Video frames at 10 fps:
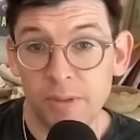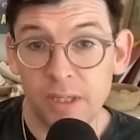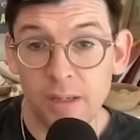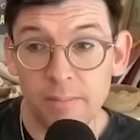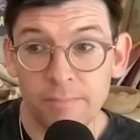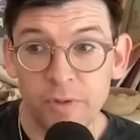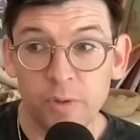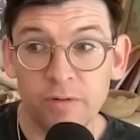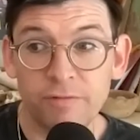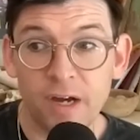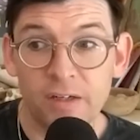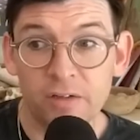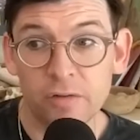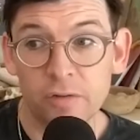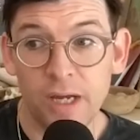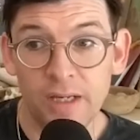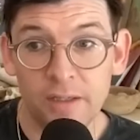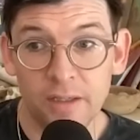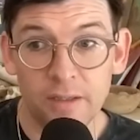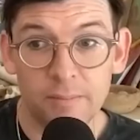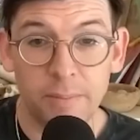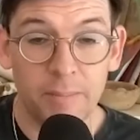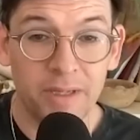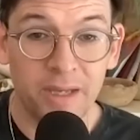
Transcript: p.m., you can find her at Baby